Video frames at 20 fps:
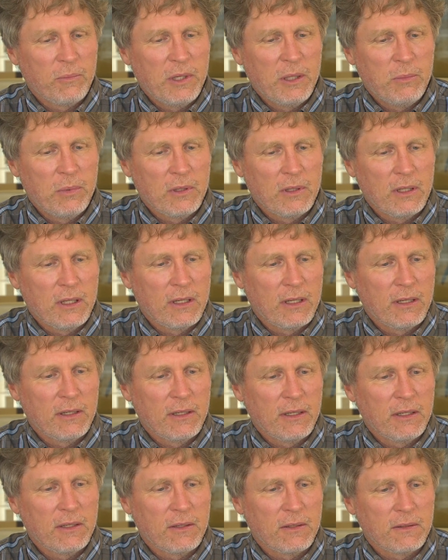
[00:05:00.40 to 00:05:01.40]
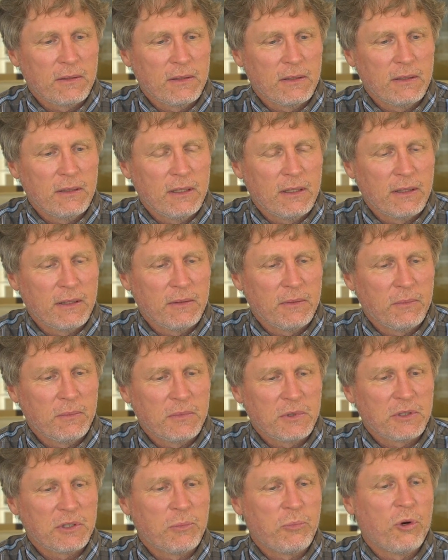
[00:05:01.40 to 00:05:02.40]
people,
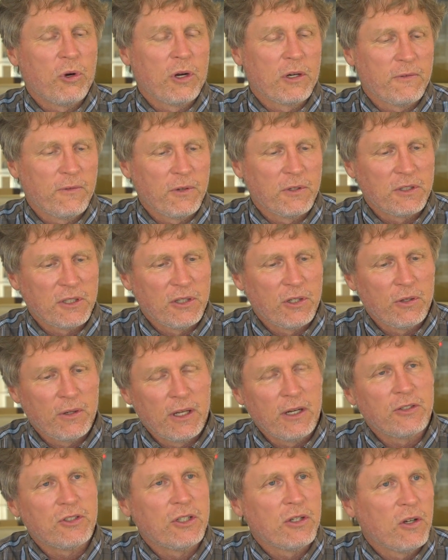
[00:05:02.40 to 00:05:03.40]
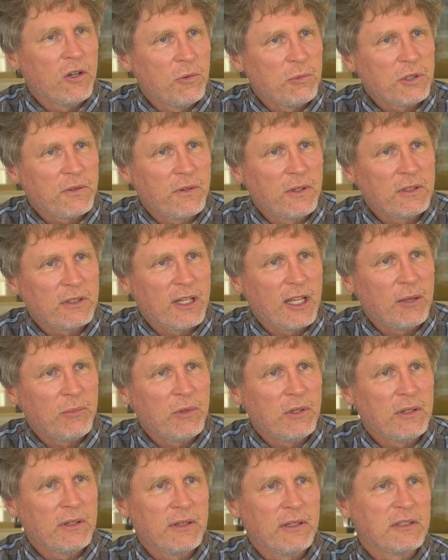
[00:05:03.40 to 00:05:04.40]
support for zero energy homes, for
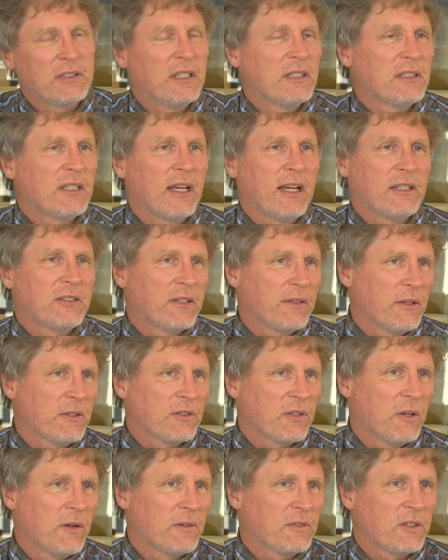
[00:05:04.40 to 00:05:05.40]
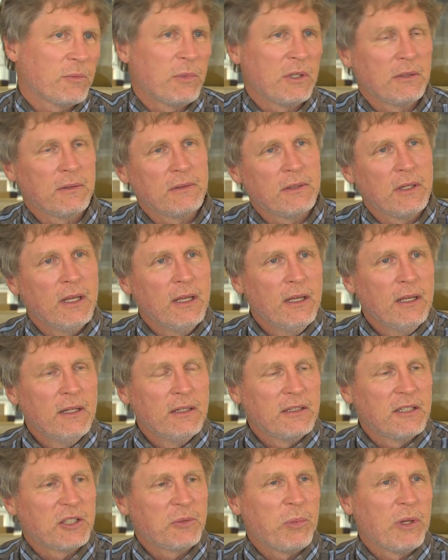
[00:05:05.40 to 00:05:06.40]
example, and the designs of those homes have been
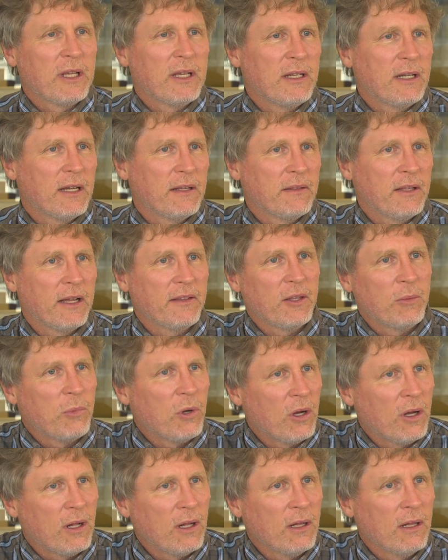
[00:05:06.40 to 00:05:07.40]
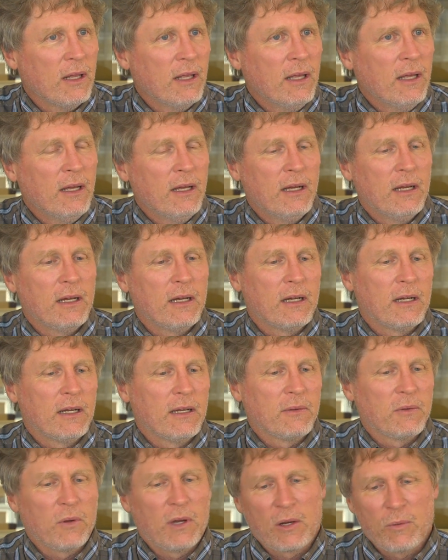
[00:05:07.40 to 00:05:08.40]
displayed on the mall.
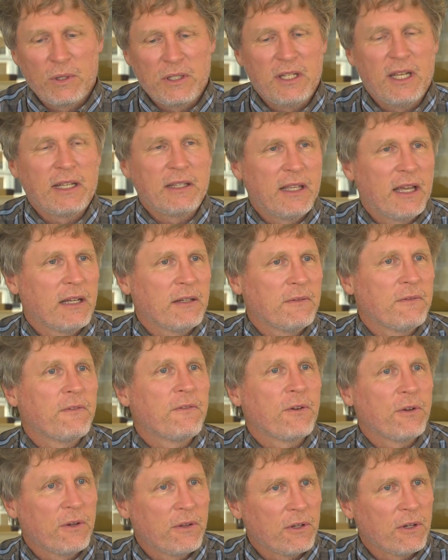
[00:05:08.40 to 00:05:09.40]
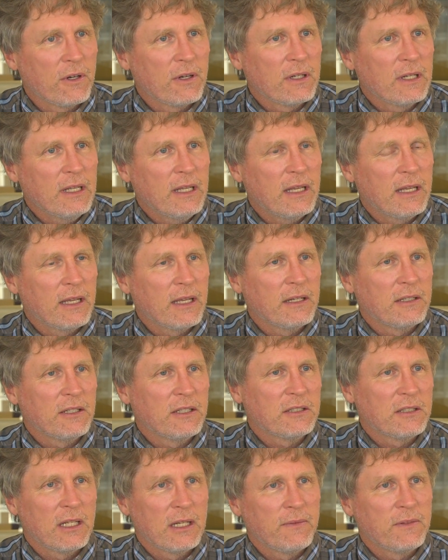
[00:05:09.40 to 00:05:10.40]
Why don't we take that further, and
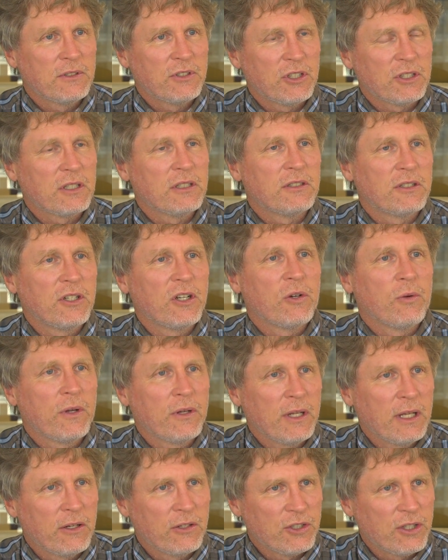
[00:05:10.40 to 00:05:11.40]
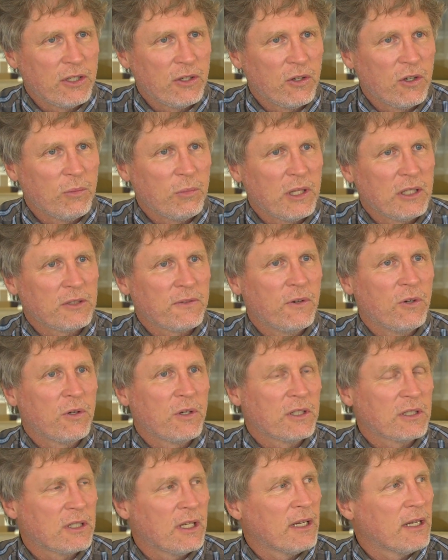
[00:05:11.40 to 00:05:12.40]
instead of just a zero energy home, let's
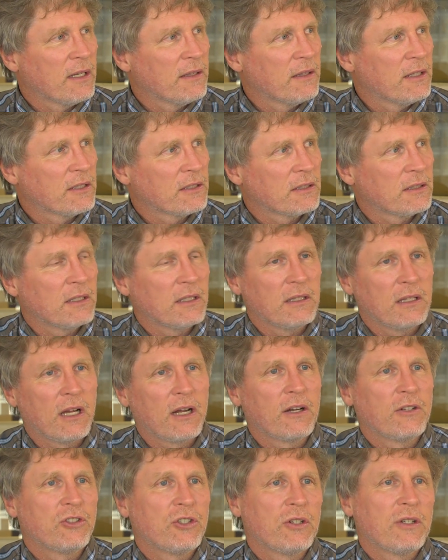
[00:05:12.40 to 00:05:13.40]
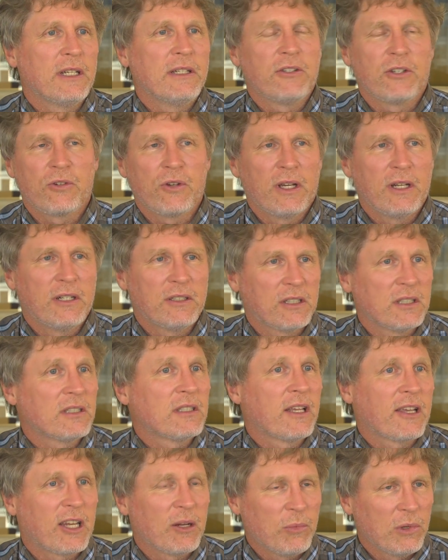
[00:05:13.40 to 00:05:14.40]
focus on this larger integrated
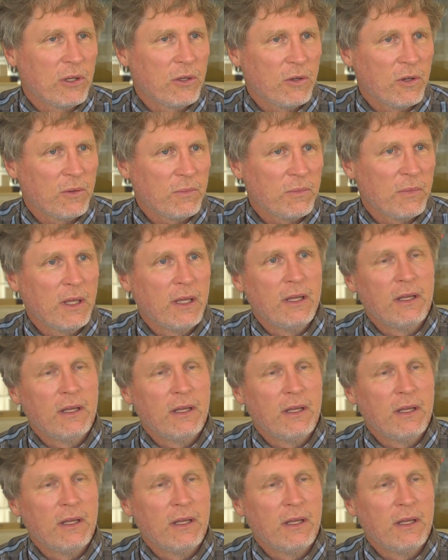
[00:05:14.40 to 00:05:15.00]
sustainable home